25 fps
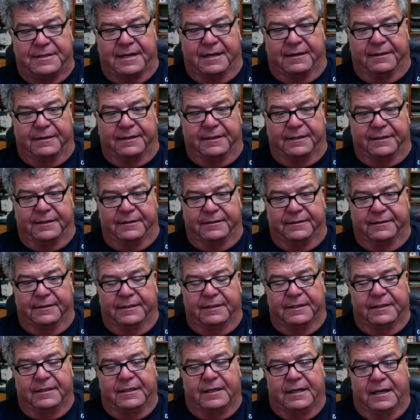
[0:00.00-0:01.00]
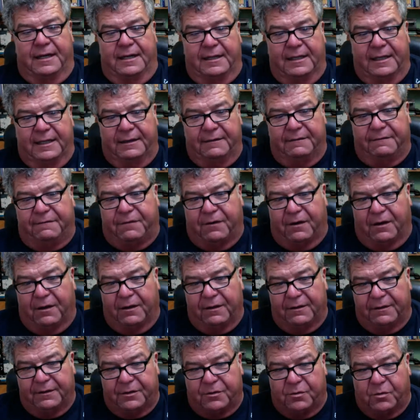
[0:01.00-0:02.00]
out there and let it
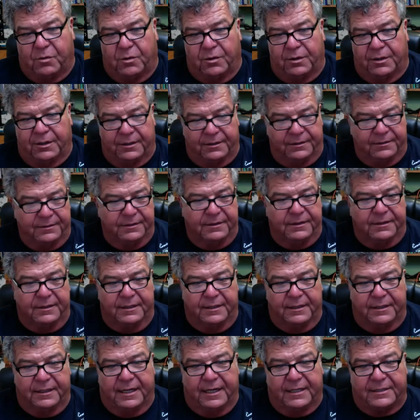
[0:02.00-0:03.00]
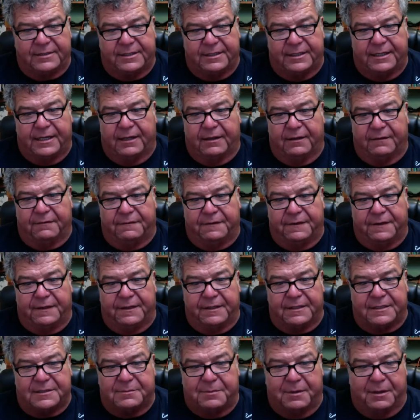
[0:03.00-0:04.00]
fall in the corner, catch a yellowfin.
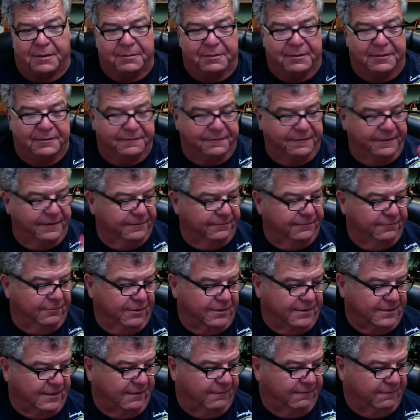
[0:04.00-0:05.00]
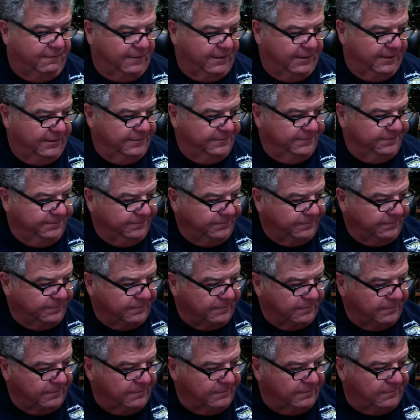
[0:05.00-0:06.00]
The small bluefin works out fine.
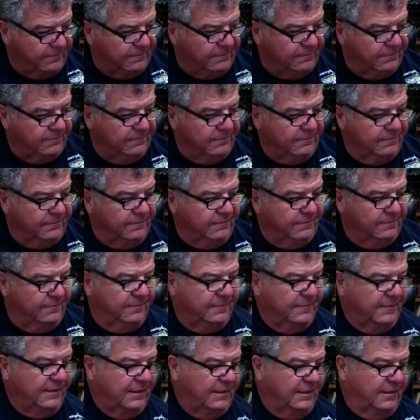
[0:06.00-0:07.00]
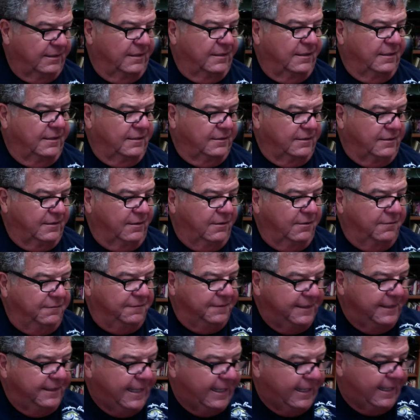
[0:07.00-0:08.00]
So
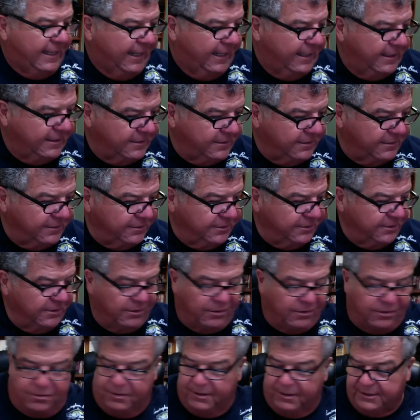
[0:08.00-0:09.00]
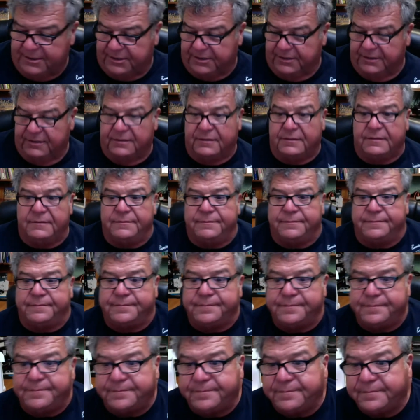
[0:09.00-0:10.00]
hopefully that answers your question.
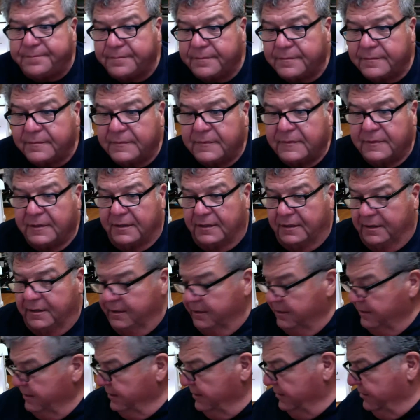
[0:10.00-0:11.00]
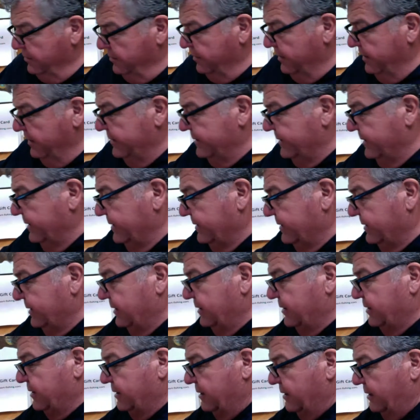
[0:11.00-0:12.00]
Tracy
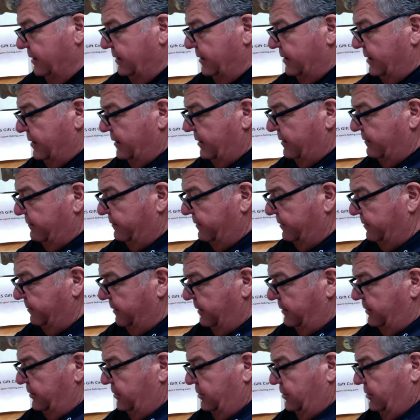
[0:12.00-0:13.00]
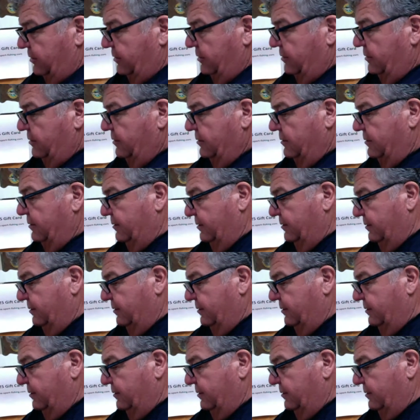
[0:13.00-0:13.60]
Sunshine, thank you very much.